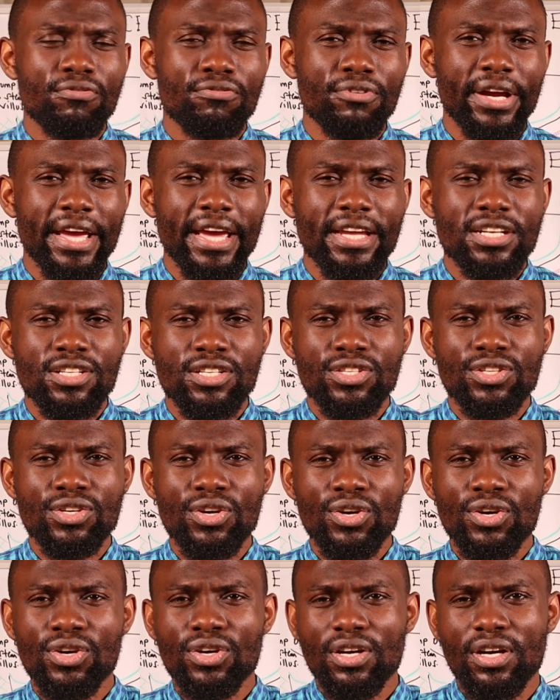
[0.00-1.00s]
don't forget
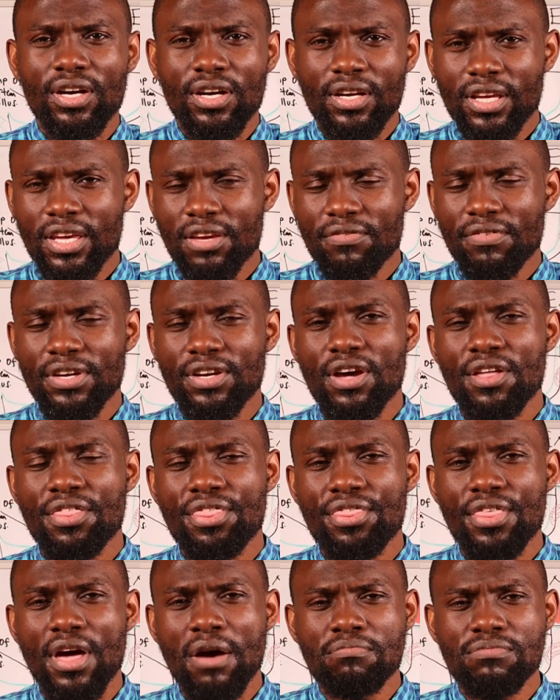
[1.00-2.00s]
to uh, give it
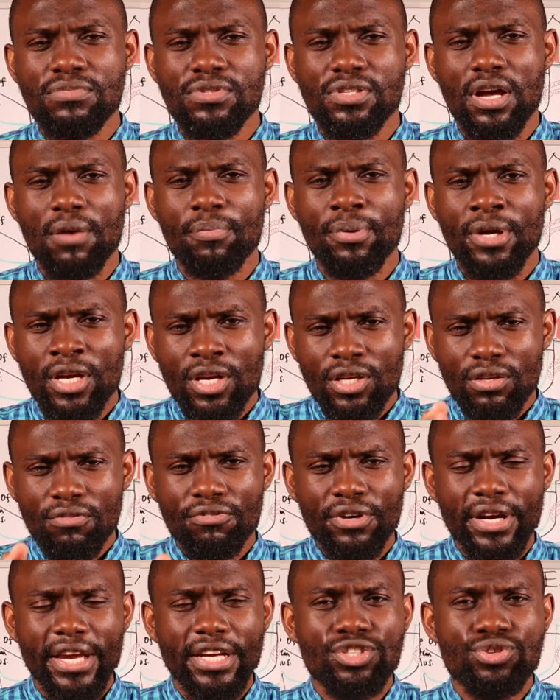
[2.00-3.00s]
a thumbs up.
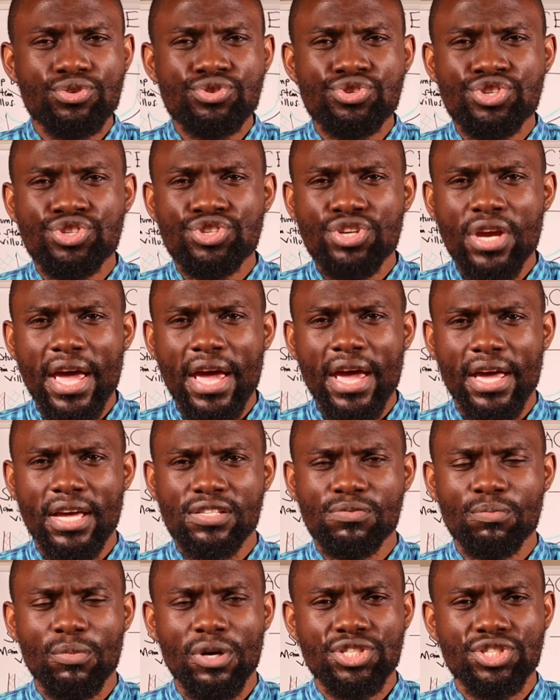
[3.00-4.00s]
Don't forget to share
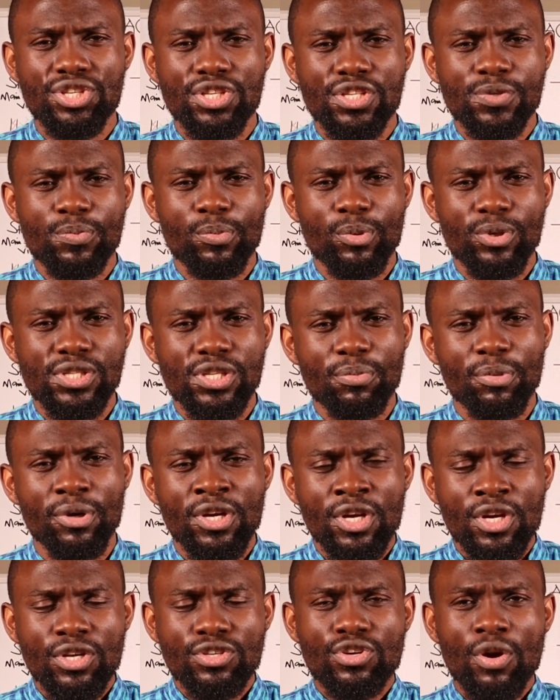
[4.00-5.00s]
as much as
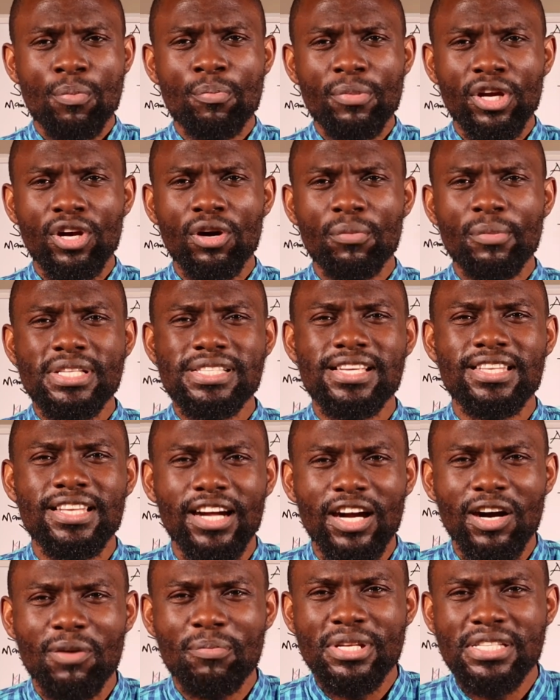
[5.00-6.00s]
possible. Drop me comments in
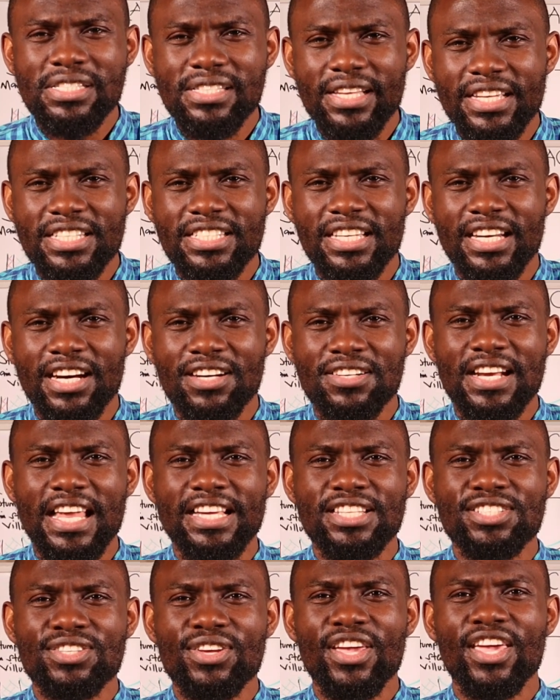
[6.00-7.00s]
the comment section. I would
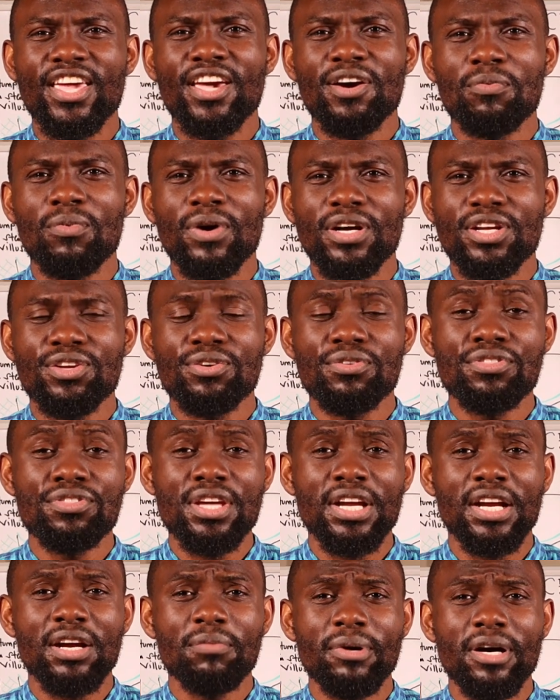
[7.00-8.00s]
like to hear what you
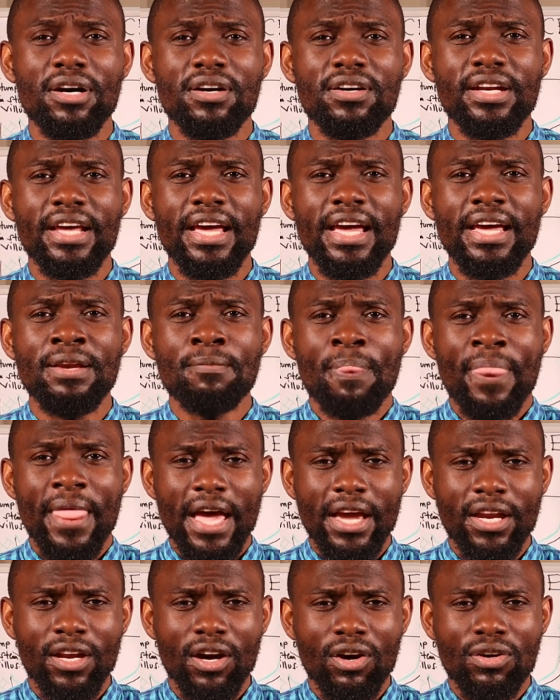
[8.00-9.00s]
think about it.
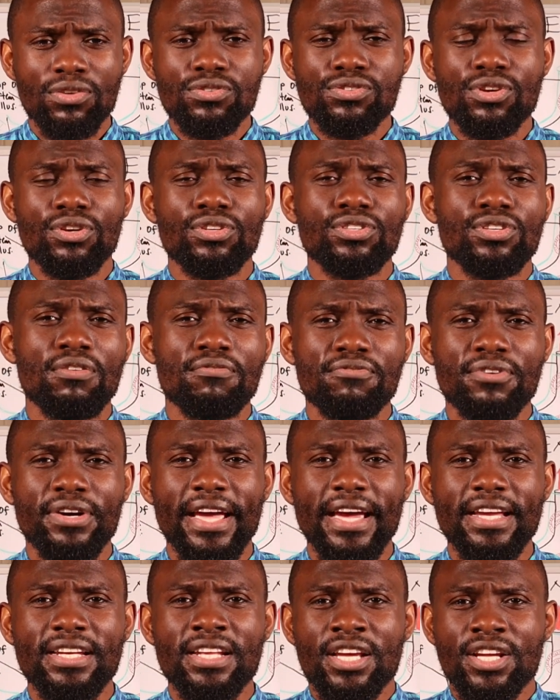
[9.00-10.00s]
And also don't don't
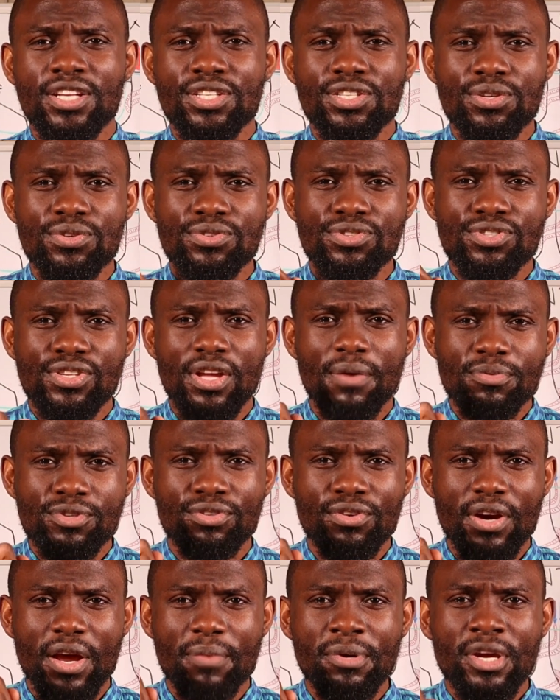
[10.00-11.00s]
forget to
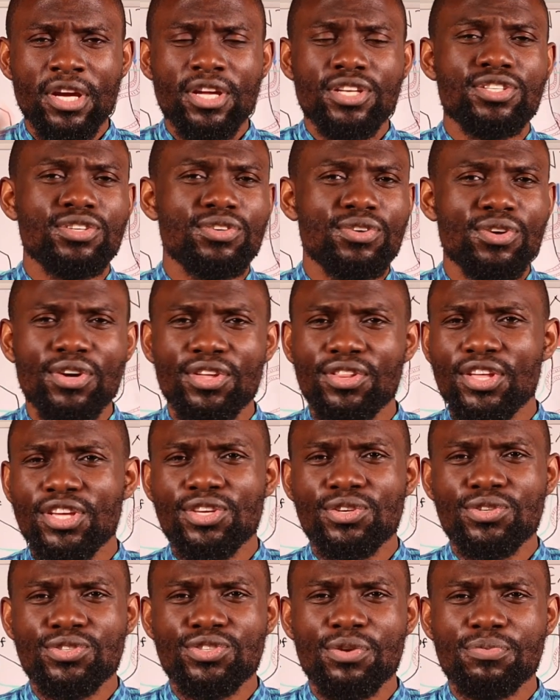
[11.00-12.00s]
subscribe to the
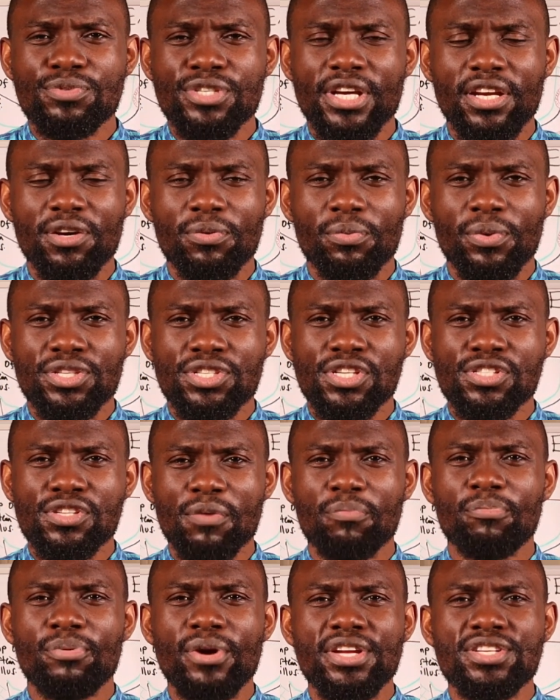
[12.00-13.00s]
YouTube channel, which
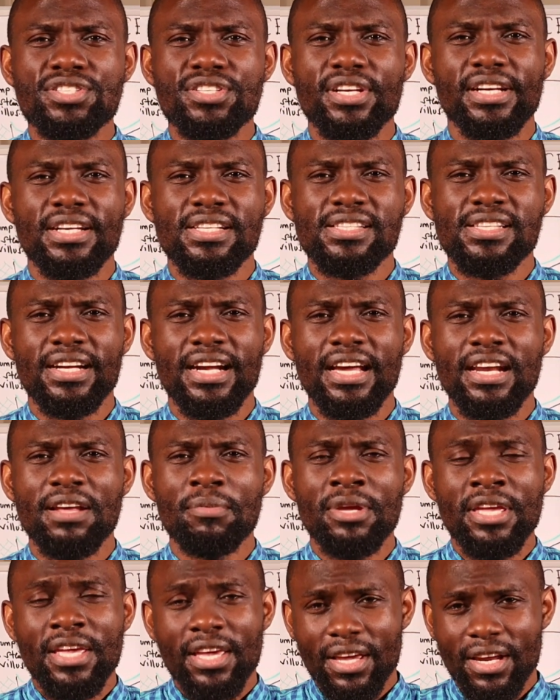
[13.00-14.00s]
is Brain Shakers
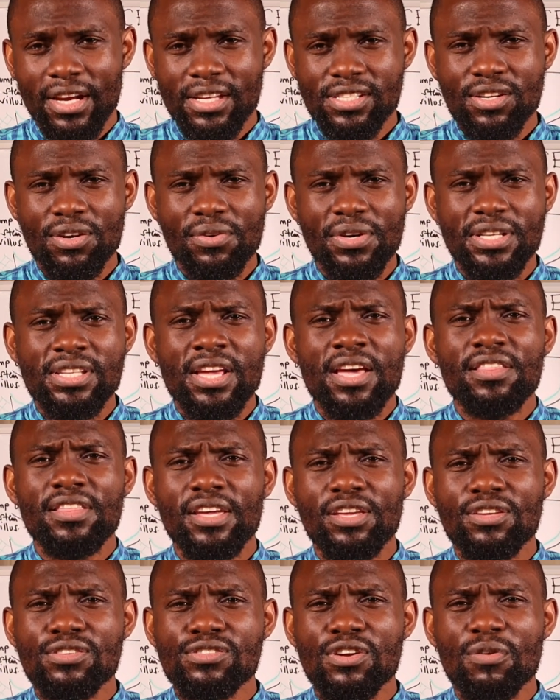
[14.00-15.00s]
Academy. And as always,
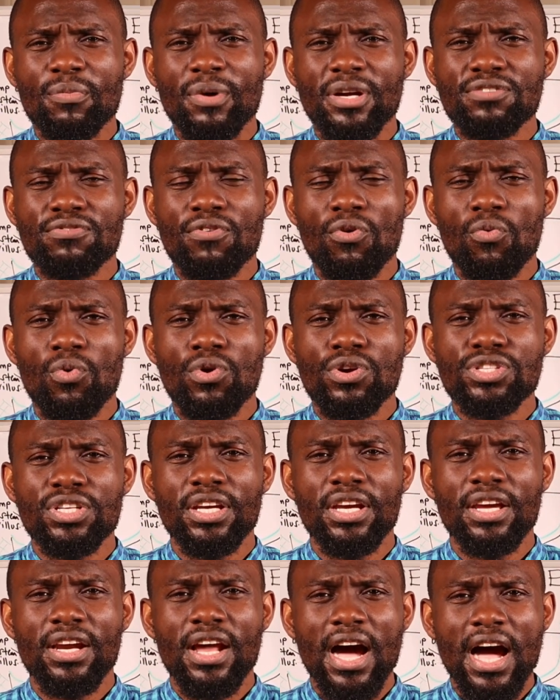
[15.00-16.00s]
thank you so much for
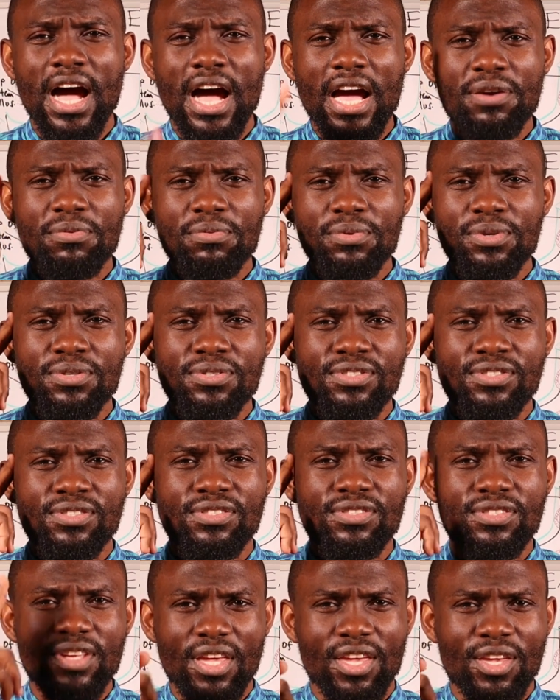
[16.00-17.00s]
watching and I will
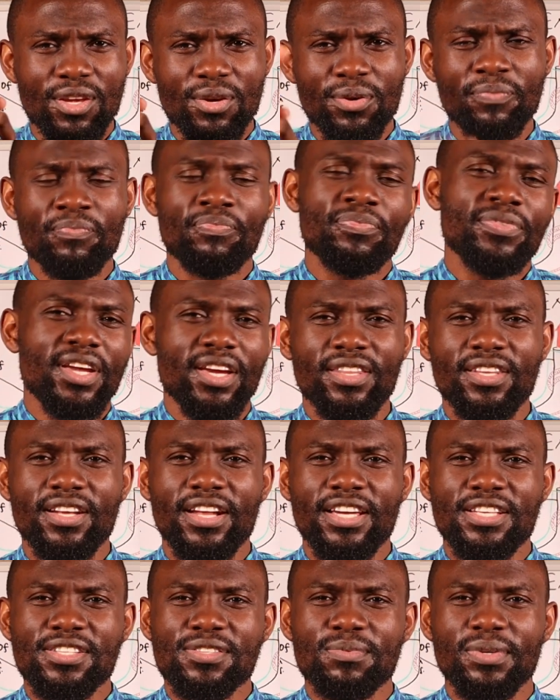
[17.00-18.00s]
see you in
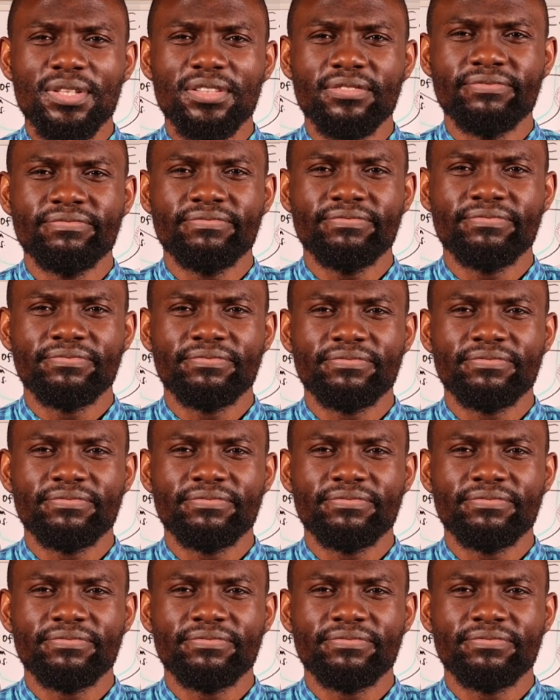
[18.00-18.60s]
the next one.